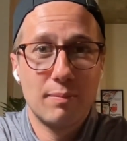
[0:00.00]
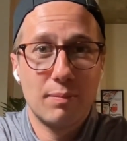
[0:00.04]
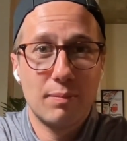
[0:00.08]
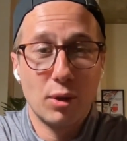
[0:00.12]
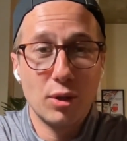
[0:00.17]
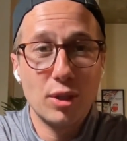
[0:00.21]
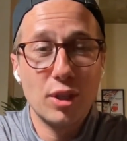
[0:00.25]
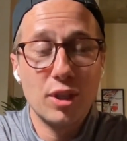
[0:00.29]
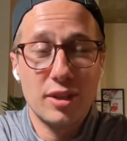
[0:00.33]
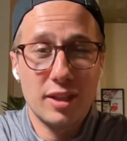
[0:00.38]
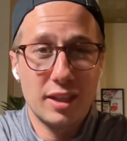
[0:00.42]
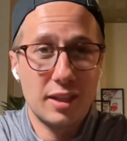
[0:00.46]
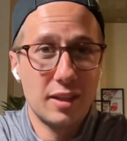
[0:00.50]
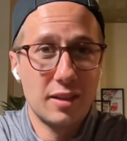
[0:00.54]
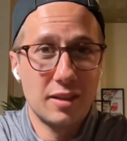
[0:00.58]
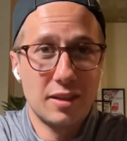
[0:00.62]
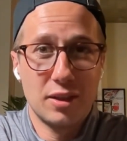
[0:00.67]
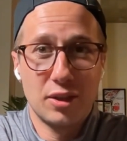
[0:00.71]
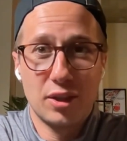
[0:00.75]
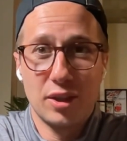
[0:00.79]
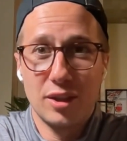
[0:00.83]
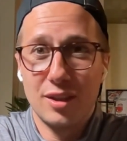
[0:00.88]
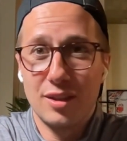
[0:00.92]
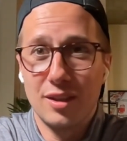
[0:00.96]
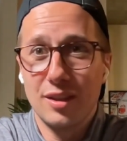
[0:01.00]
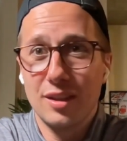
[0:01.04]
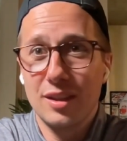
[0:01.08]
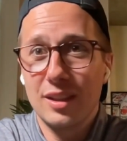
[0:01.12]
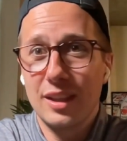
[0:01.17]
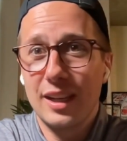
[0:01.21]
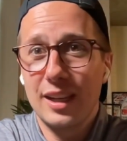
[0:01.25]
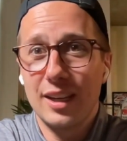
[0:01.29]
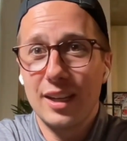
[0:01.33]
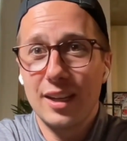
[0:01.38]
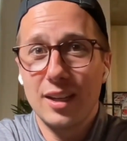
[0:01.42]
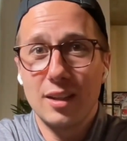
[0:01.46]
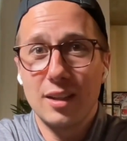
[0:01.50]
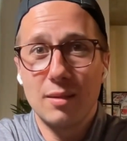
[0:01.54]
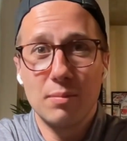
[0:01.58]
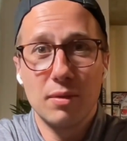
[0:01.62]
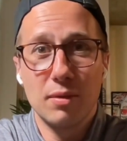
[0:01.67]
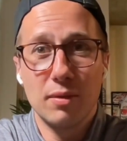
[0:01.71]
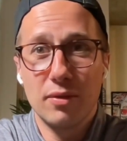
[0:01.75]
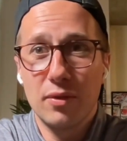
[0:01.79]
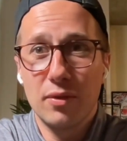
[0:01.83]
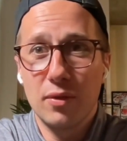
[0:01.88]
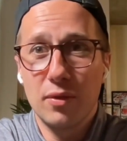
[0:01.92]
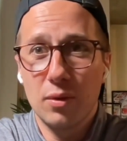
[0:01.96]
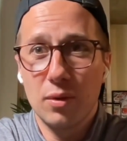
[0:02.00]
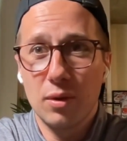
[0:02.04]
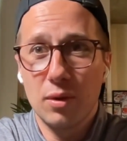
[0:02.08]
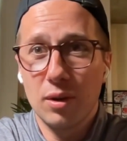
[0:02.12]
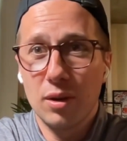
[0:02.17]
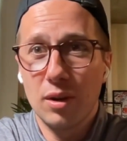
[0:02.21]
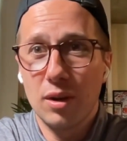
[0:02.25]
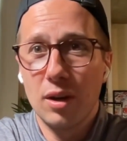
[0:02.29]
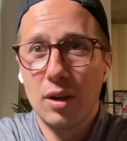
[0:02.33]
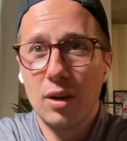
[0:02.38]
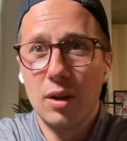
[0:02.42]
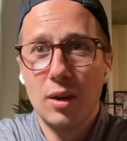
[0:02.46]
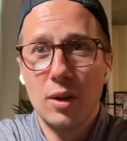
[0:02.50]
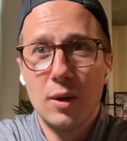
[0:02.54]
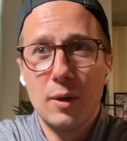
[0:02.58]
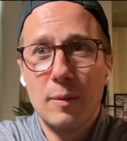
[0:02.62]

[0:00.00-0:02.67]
purchasing decisions. And I think before,